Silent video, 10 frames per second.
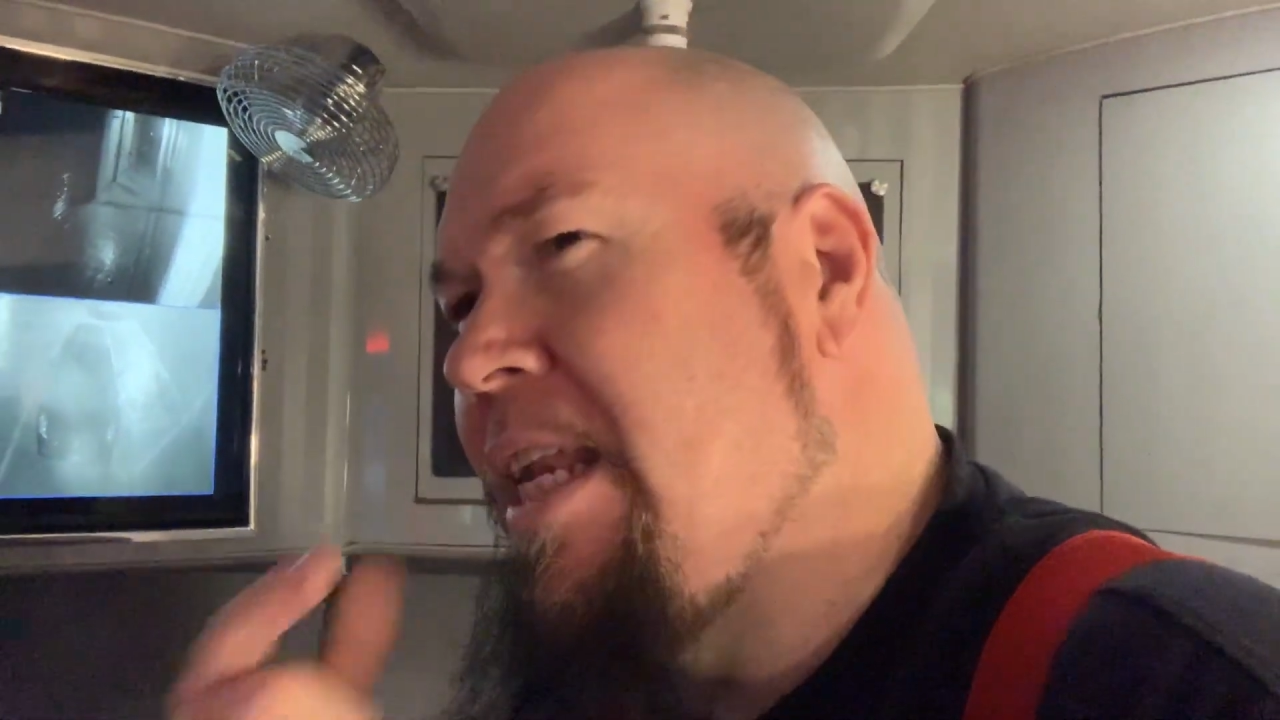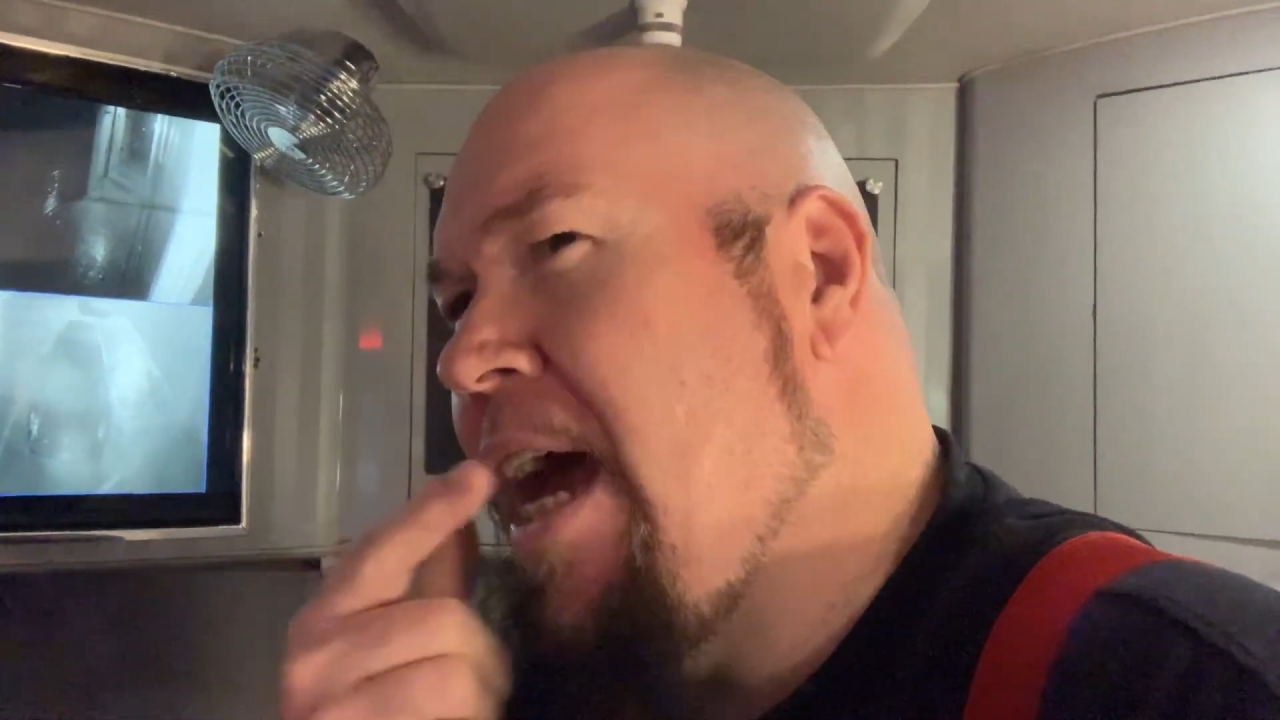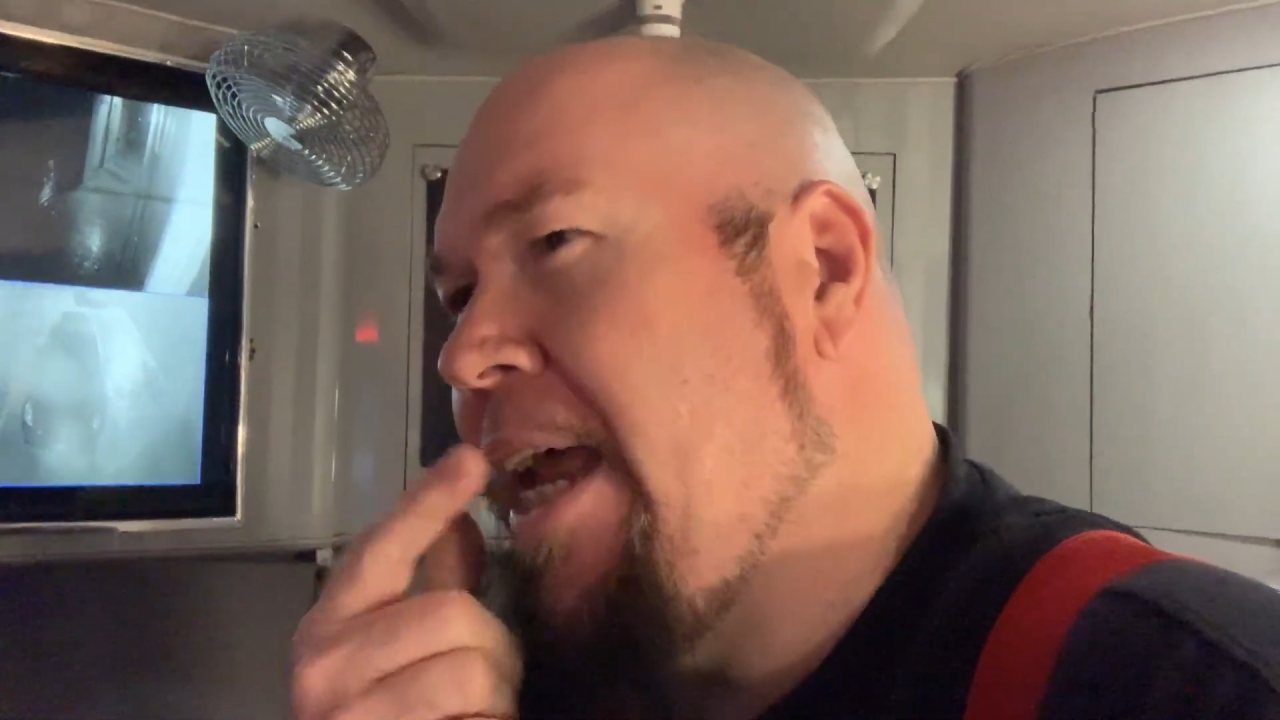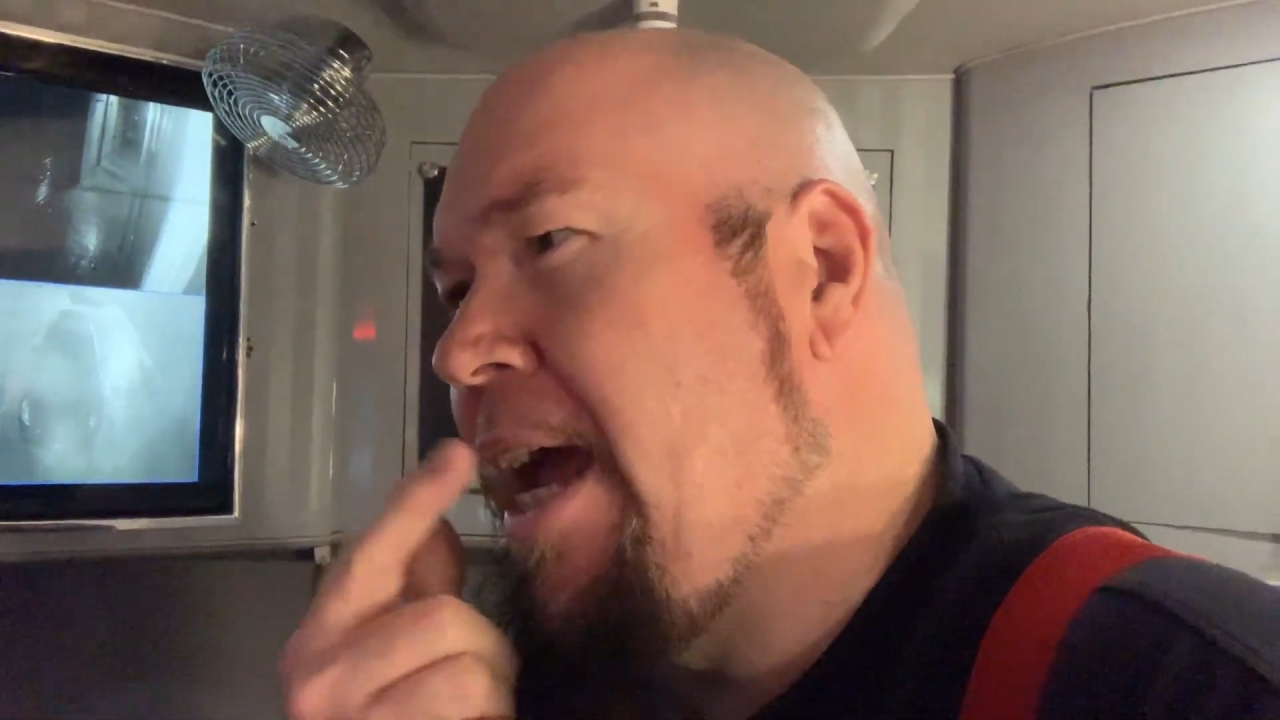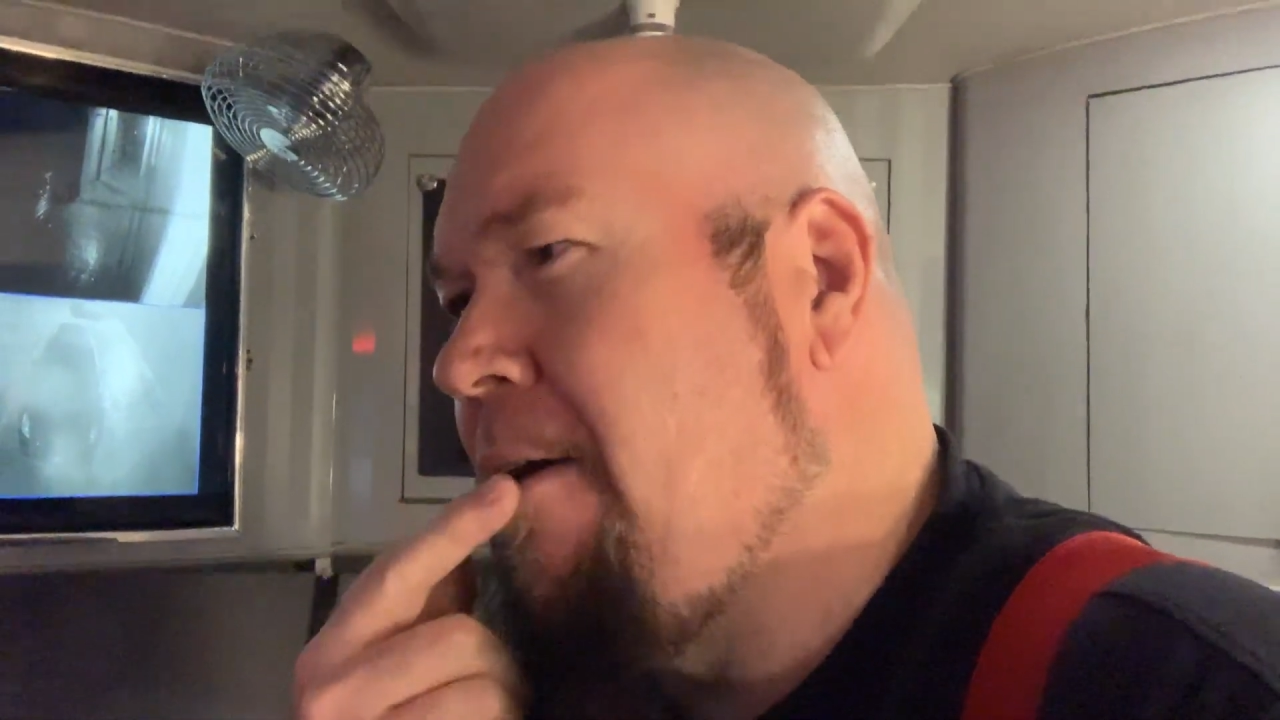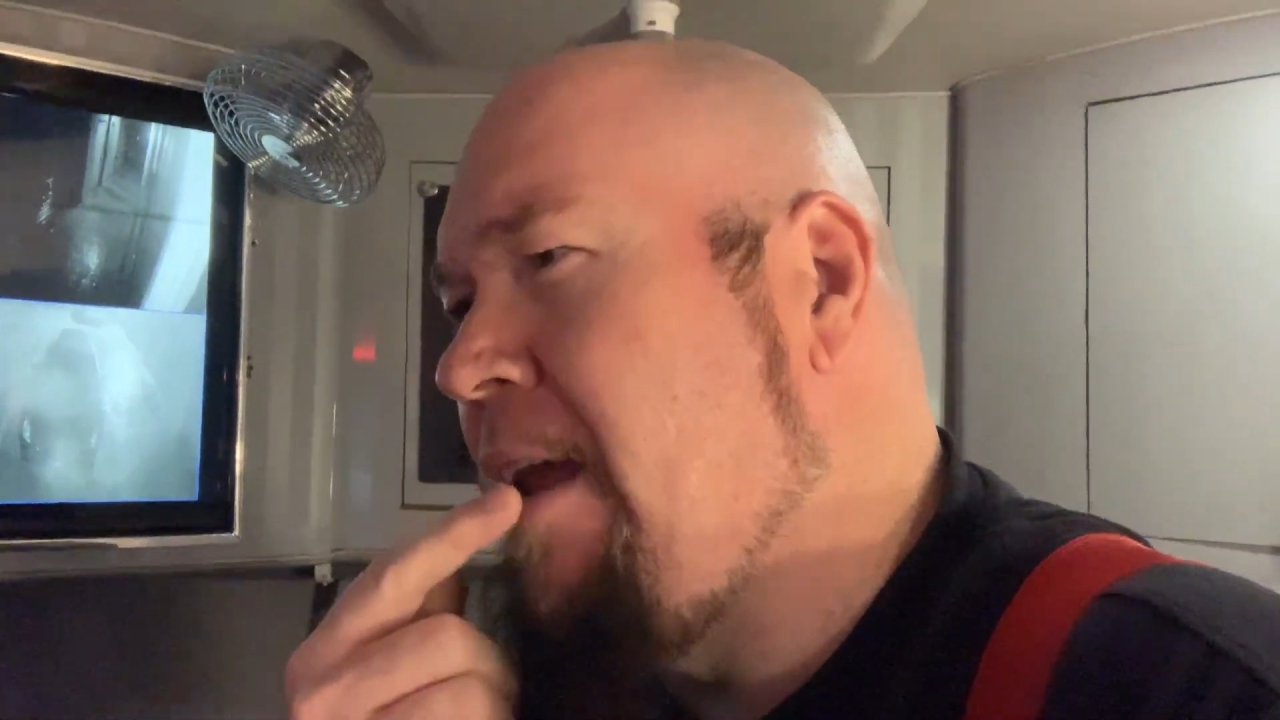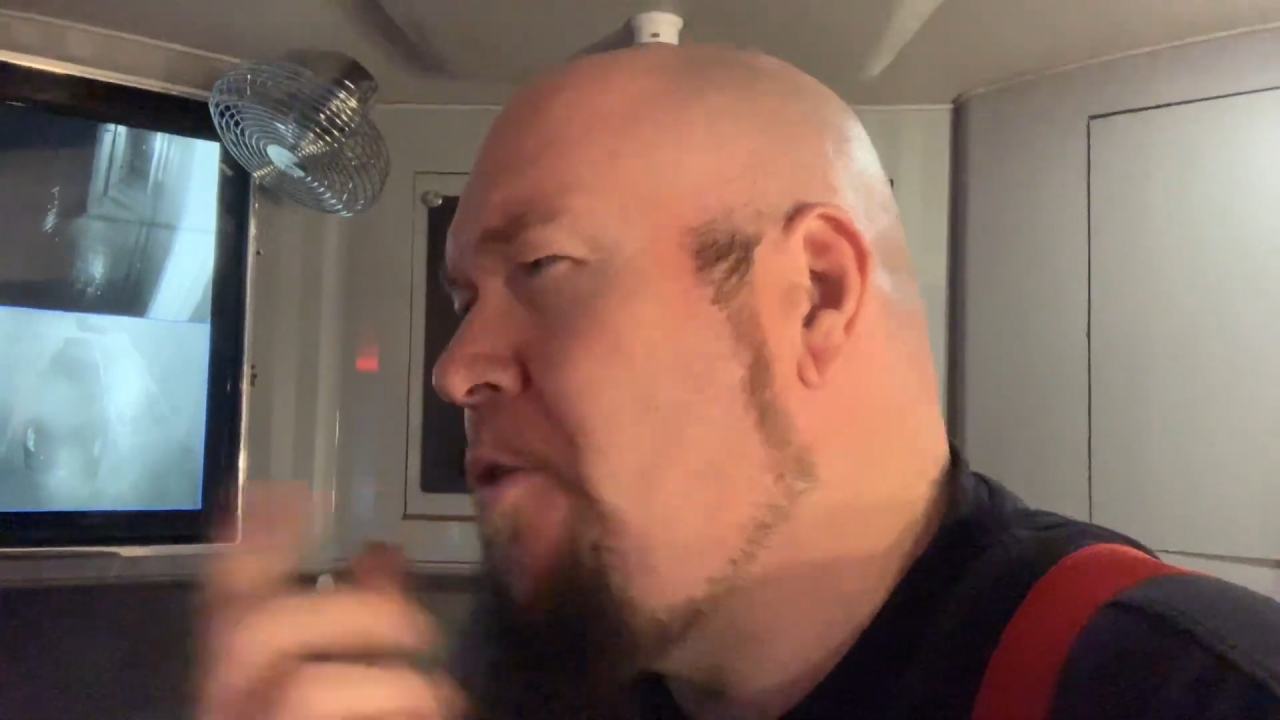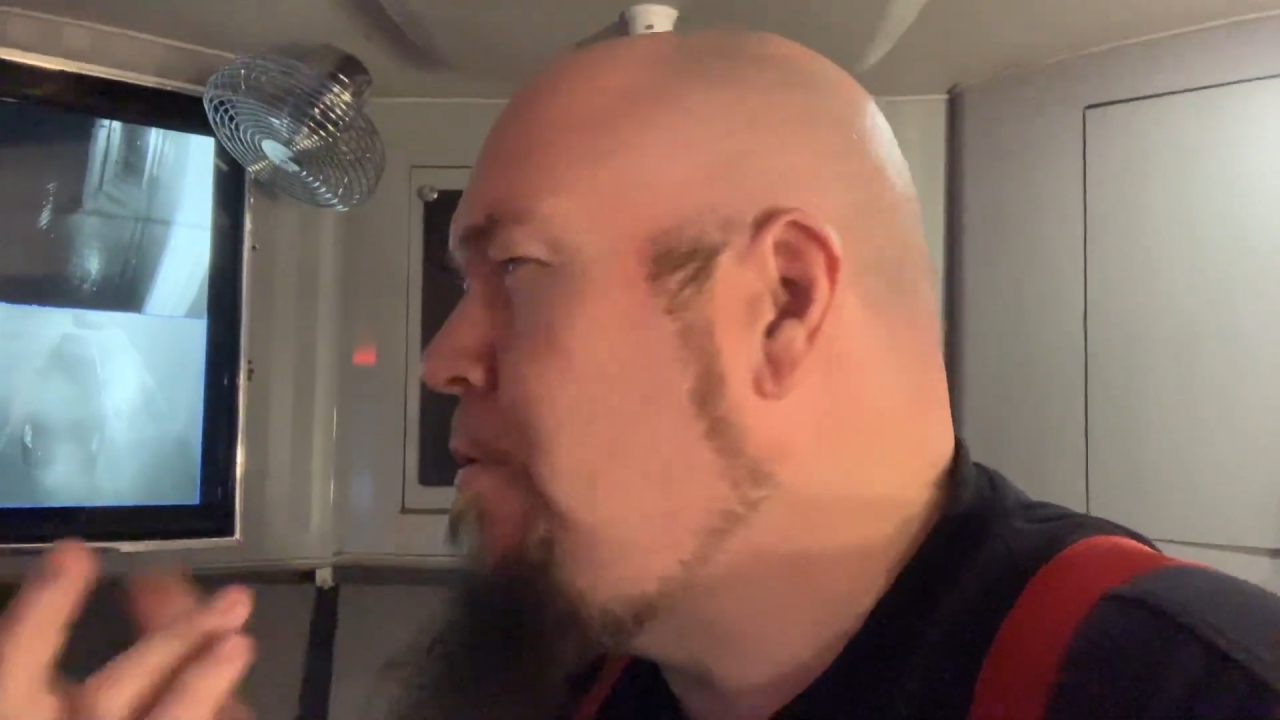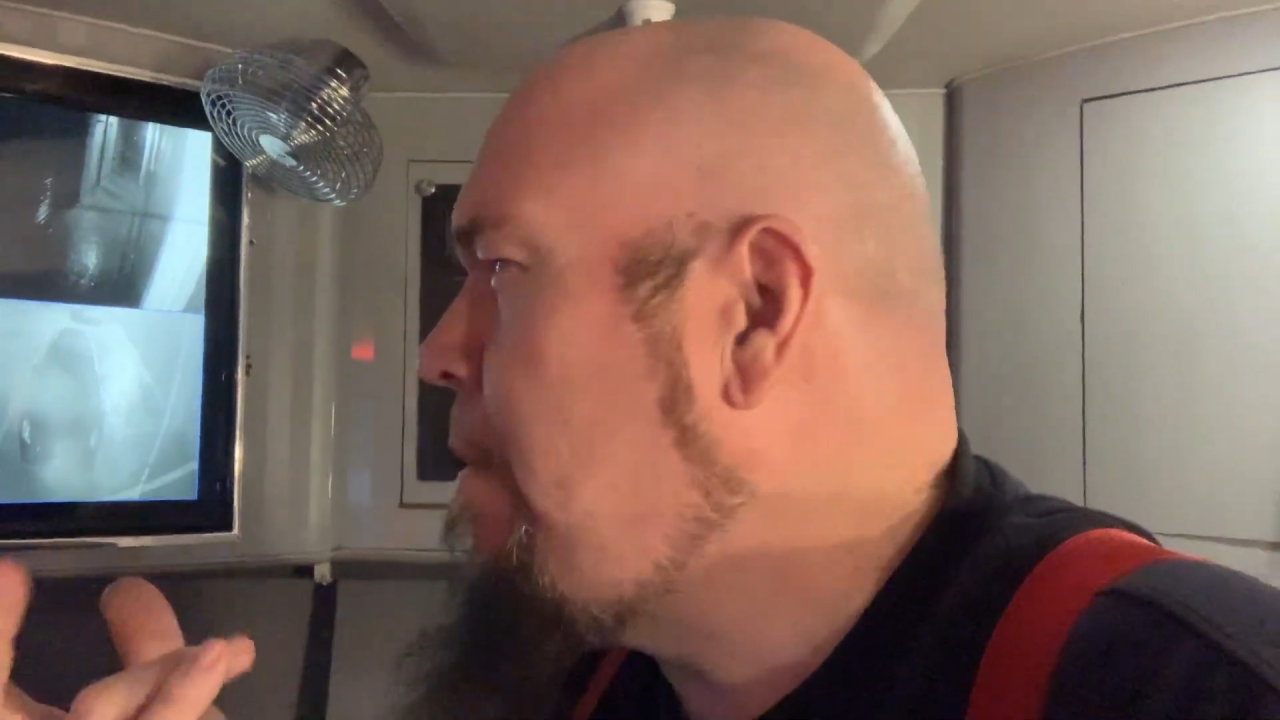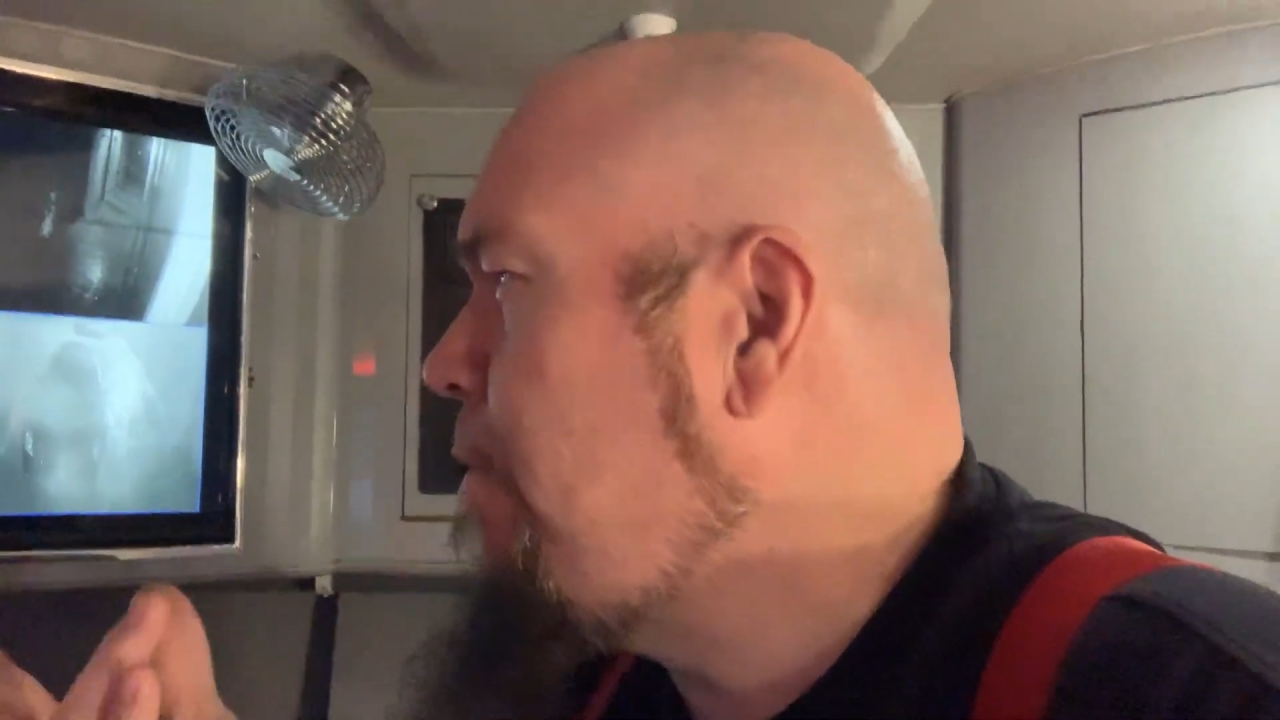Night Owl. I
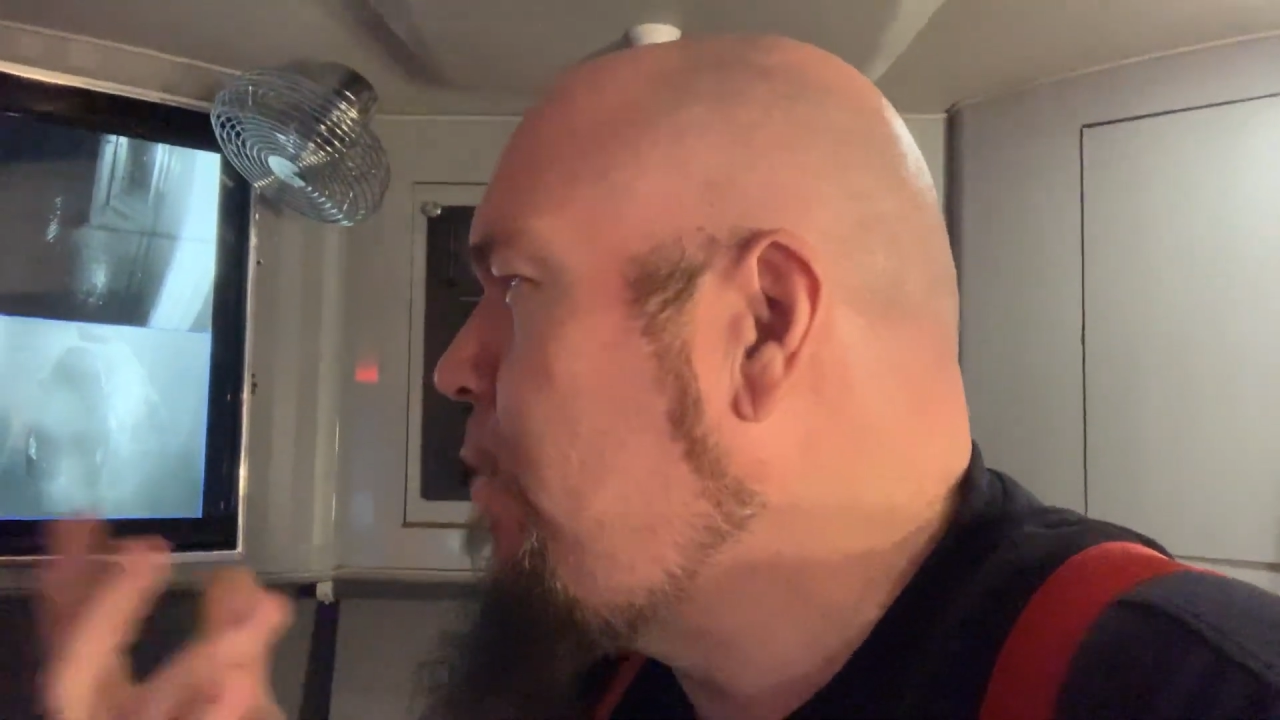don't remember